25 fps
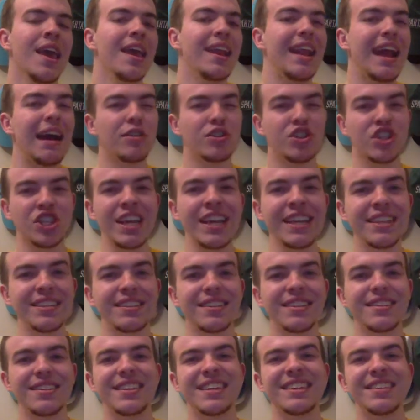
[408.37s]
Now,
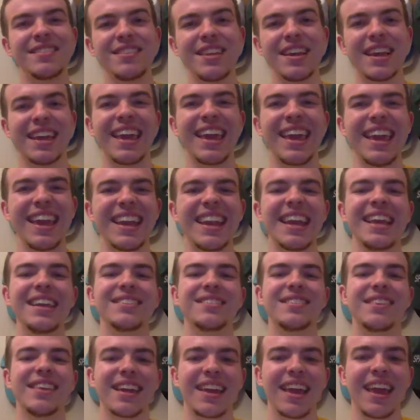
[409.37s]
Jesus is the king.
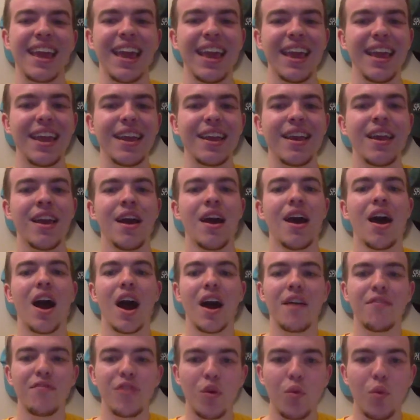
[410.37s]
He's the king
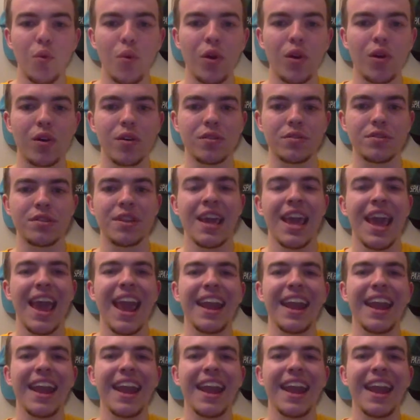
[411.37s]
of the world.